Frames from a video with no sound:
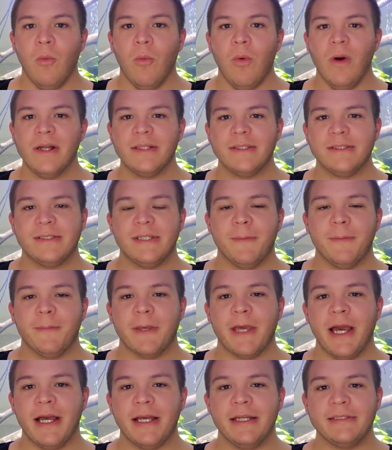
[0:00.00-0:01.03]
What's
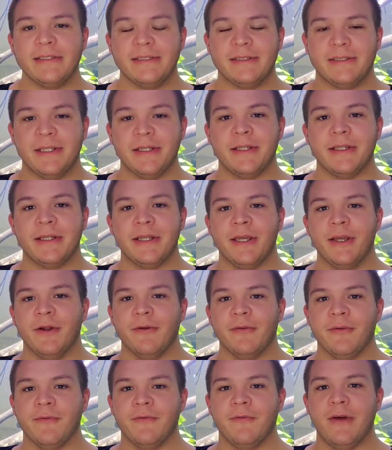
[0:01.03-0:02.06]
up, guys? Dylan
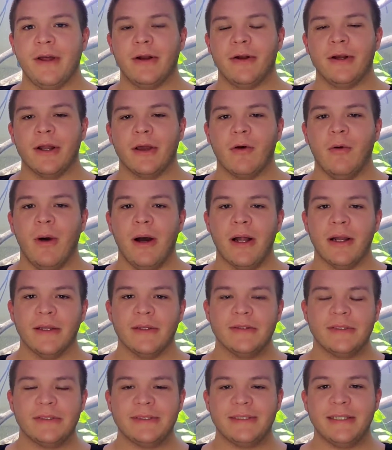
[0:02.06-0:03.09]
here from Veteran
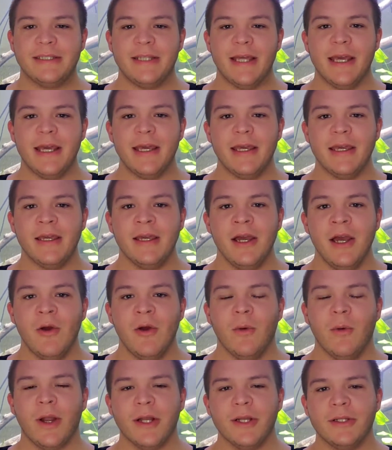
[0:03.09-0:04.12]
Aquatics, and today
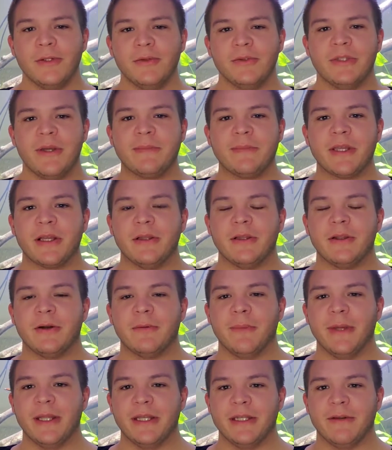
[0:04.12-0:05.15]
we're going to do something a
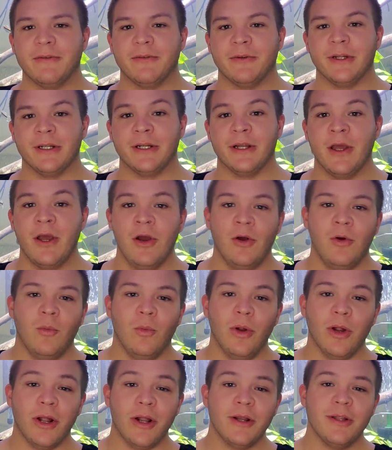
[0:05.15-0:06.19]
little bit different.
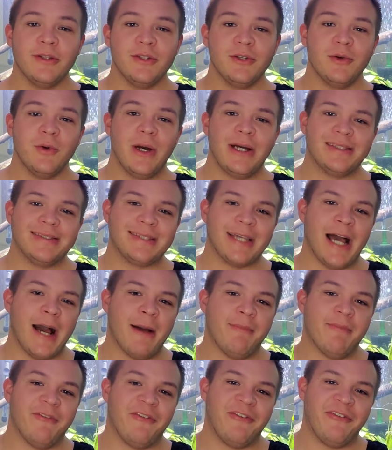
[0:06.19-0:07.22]
We're going to do a
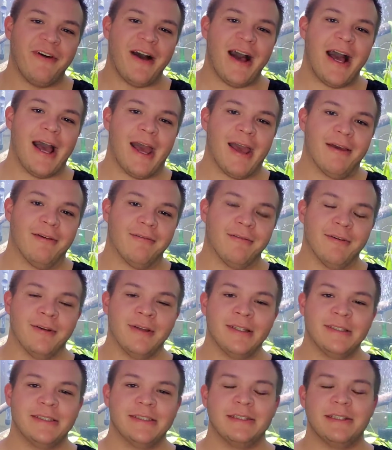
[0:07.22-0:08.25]
top five.
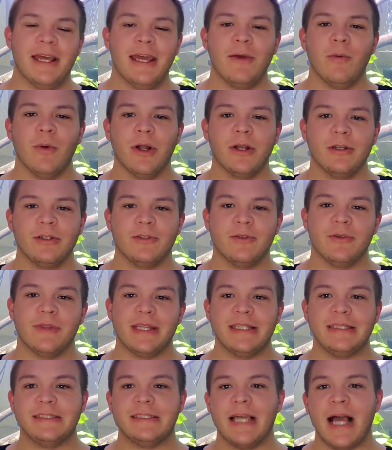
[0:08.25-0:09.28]
Today we're going to do
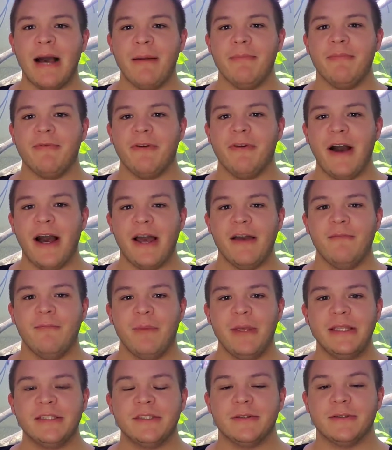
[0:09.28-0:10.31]
the top five
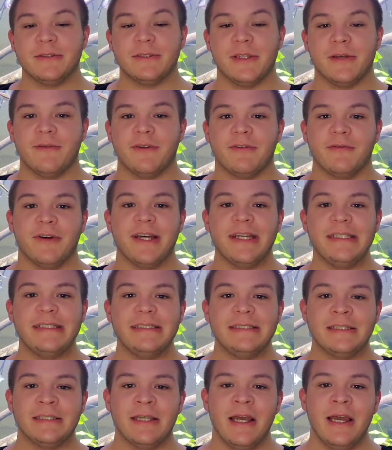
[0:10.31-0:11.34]
pieces of
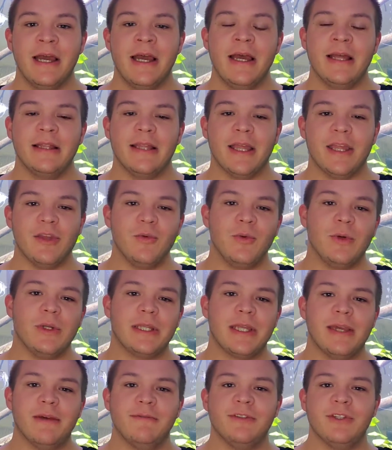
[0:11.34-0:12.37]
advice that you
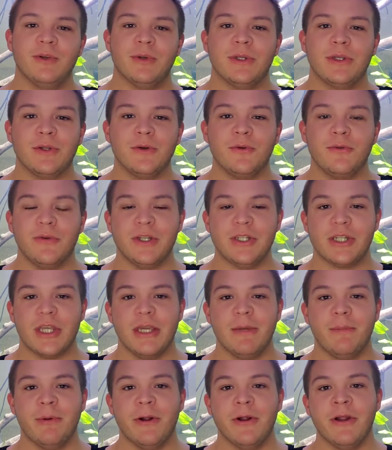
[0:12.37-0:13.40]
would give to a new fish
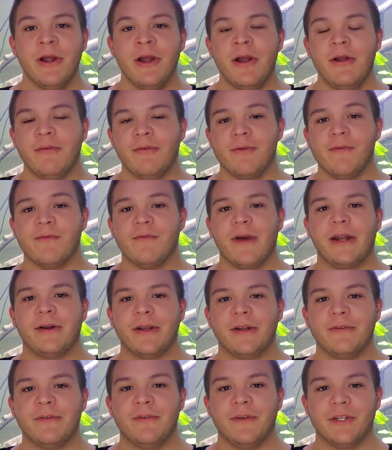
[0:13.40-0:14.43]
keeper from
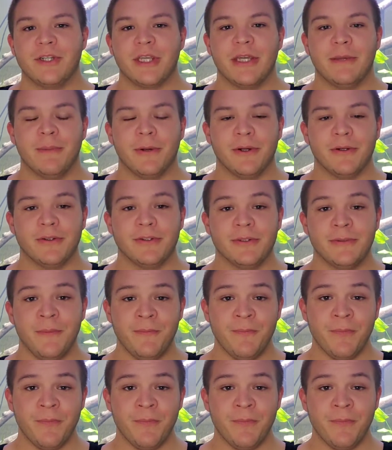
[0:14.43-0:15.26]
Veteran Fish Keepers.